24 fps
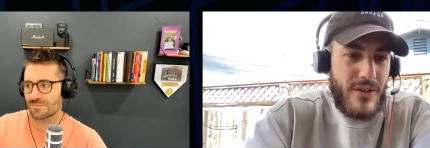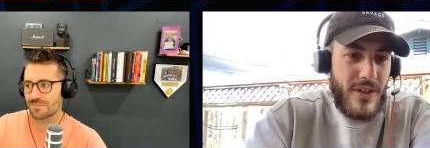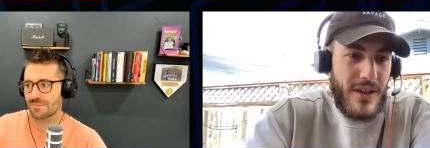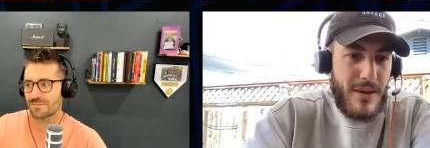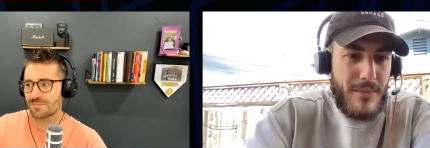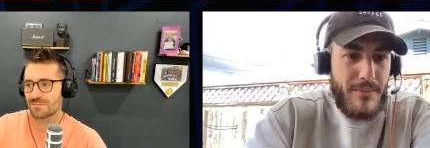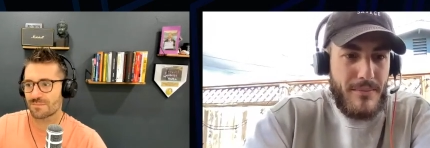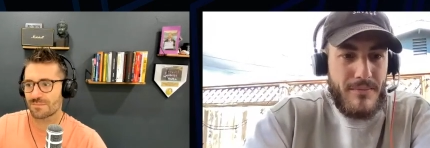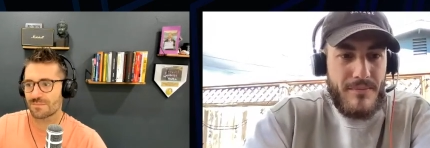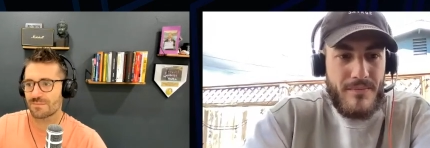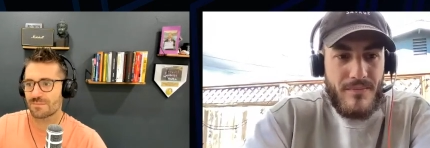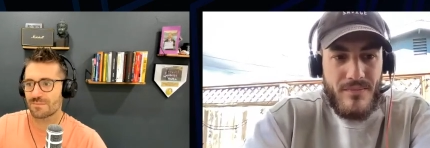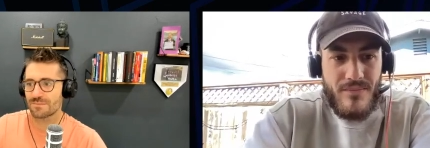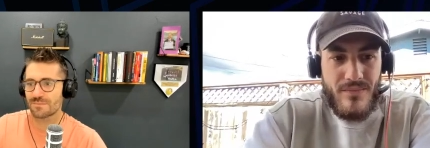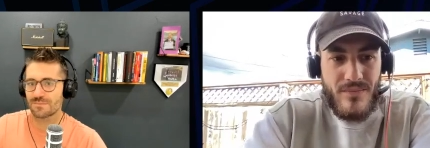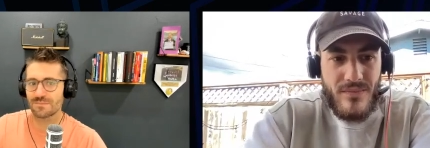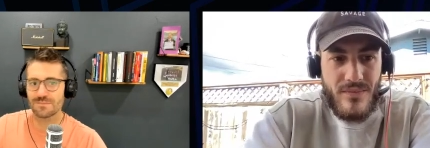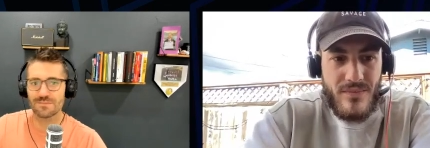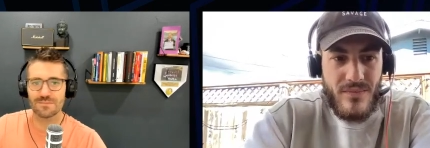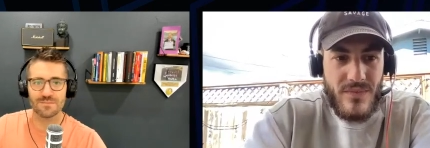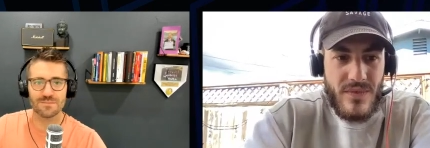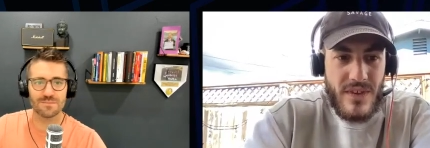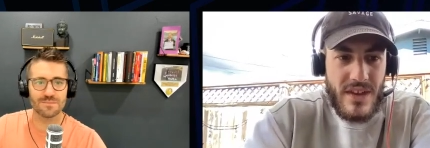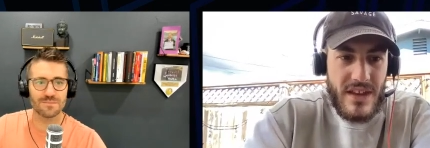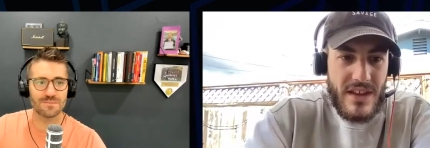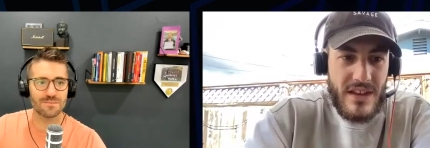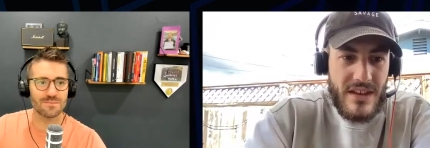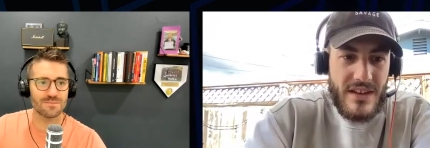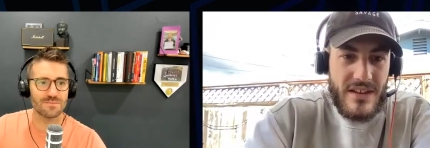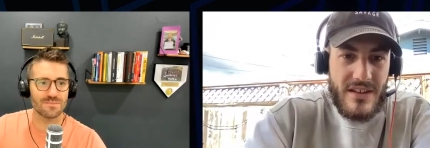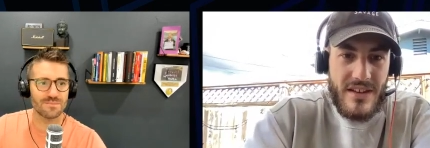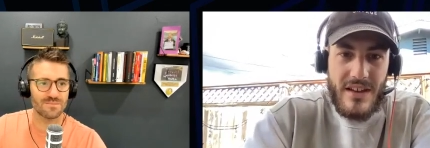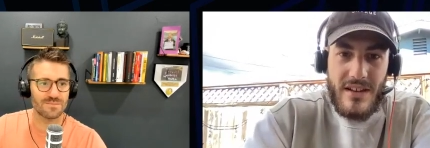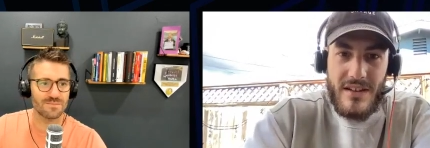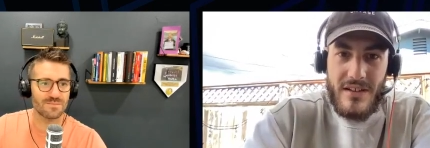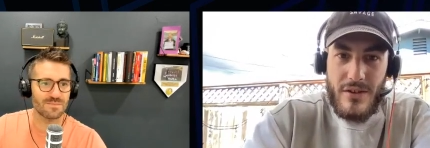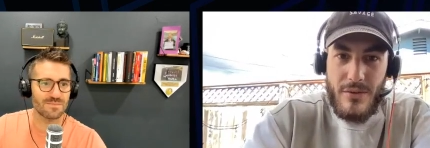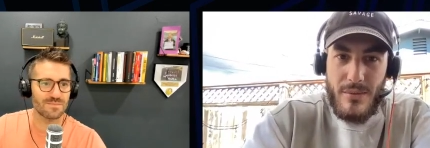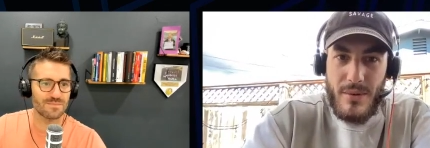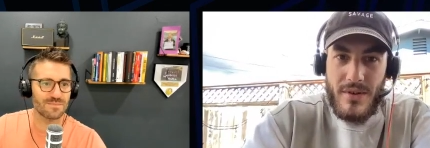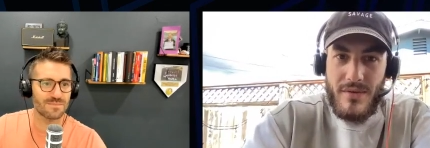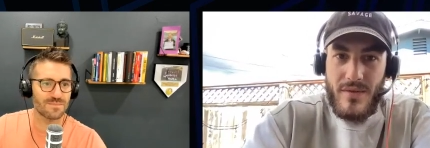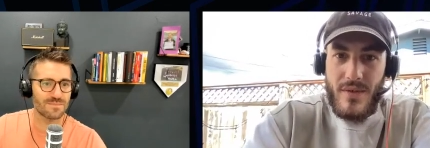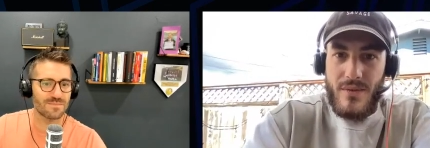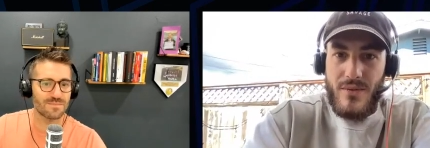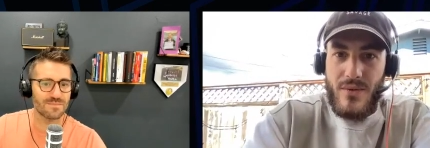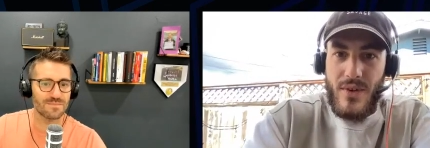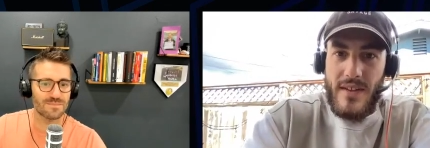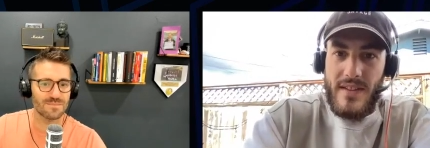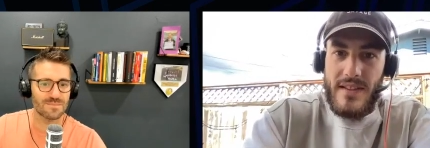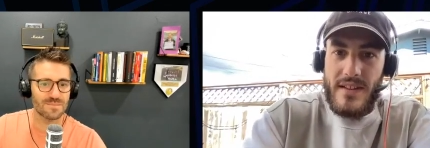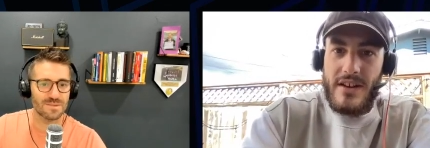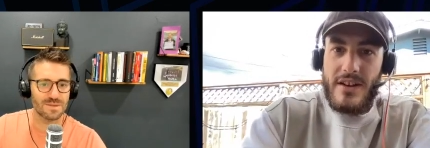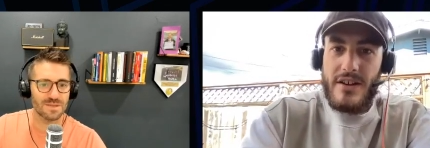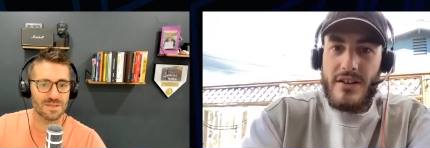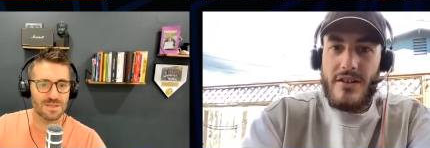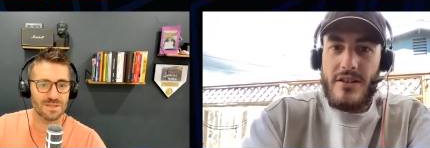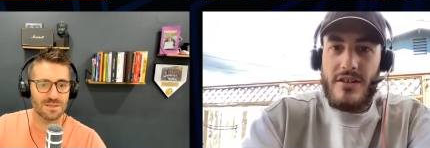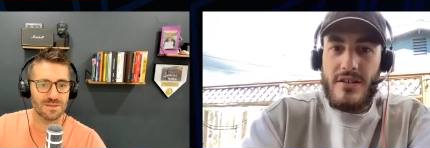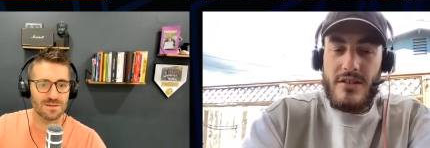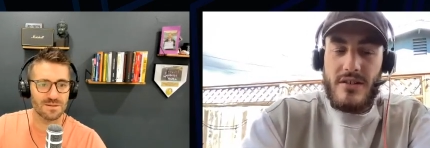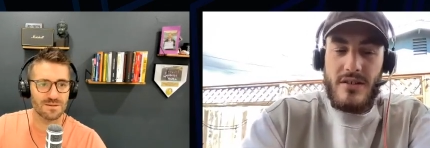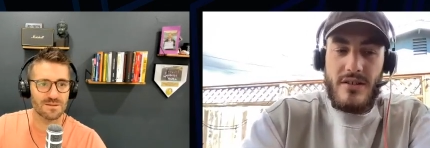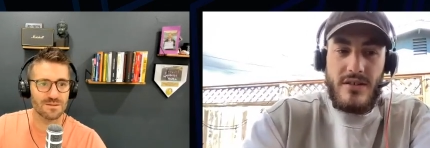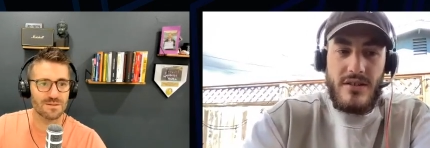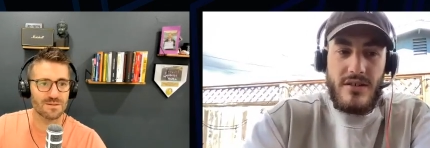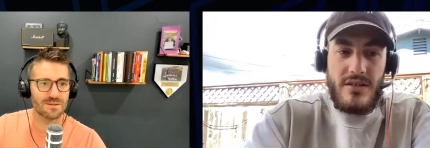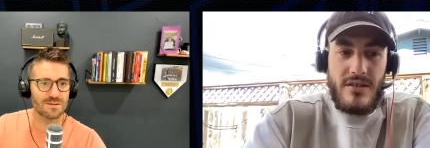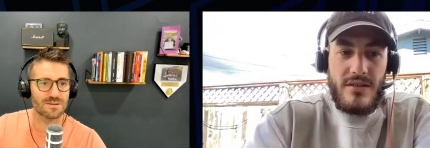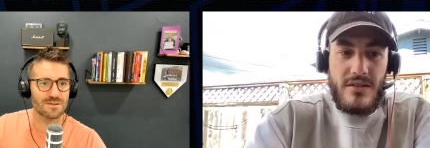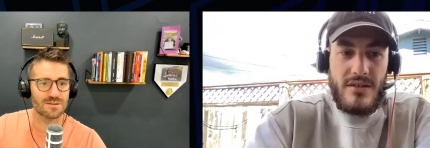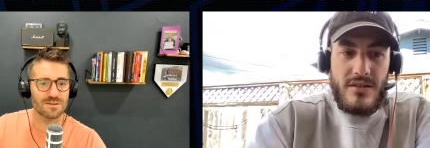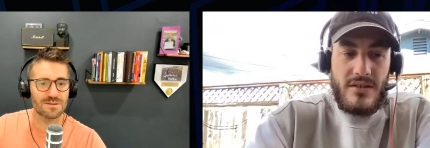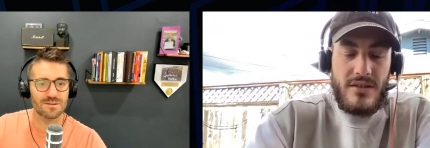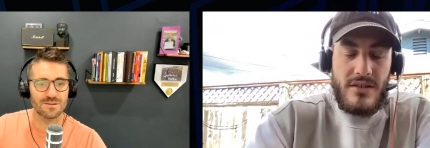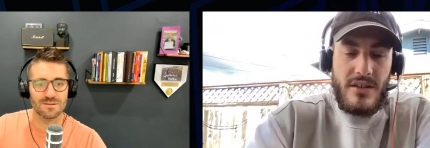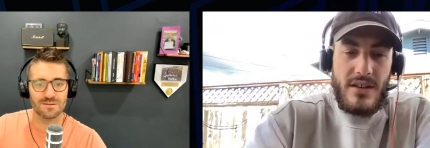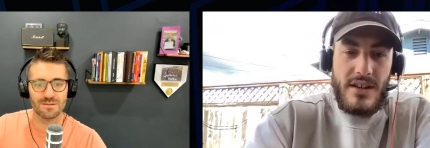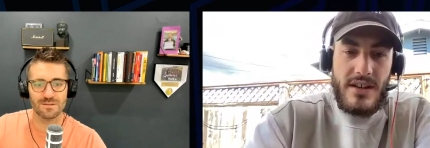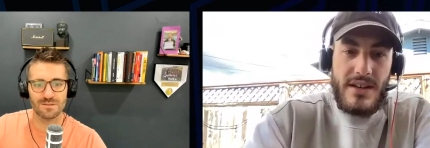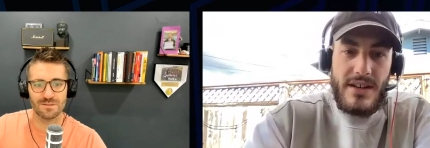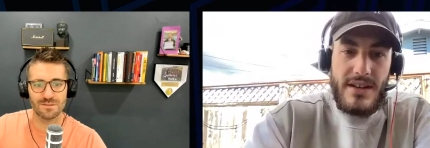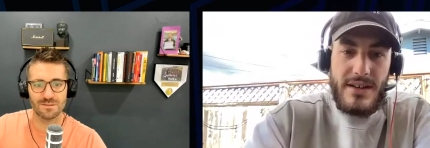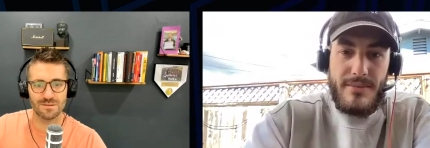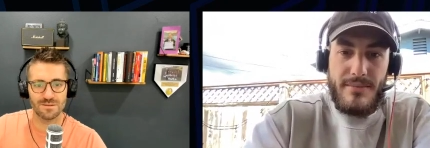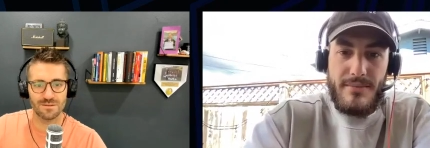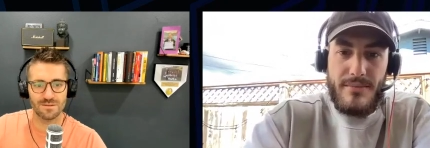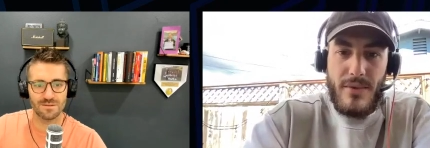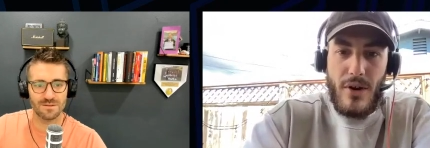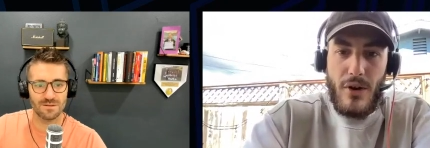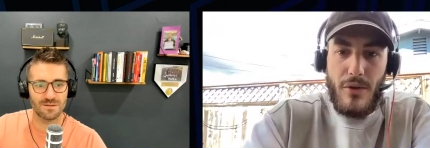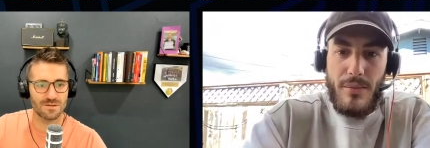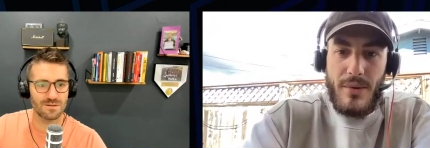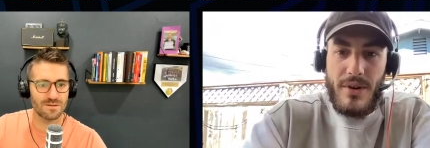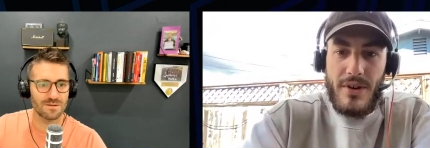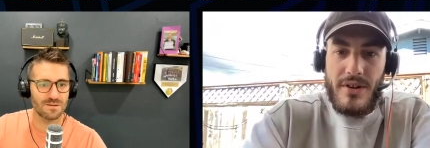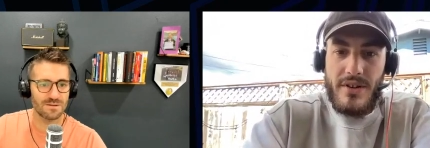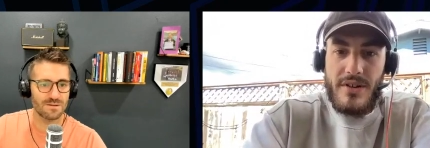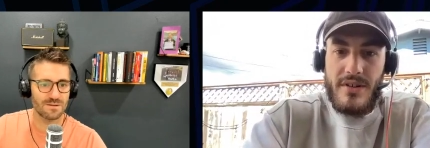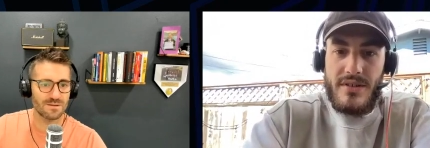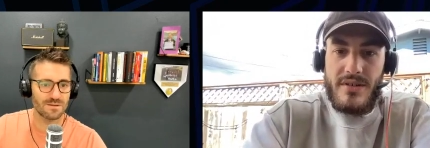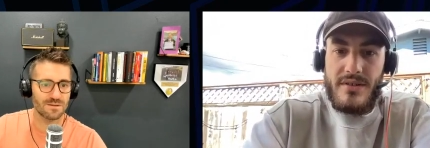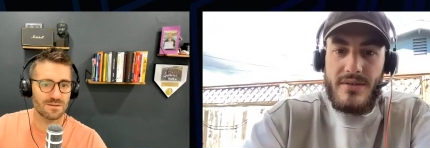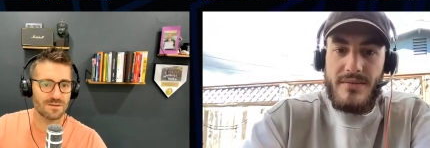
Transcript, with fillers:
Speaker 1: them. Eh, a little bit of a friendlier um, opener.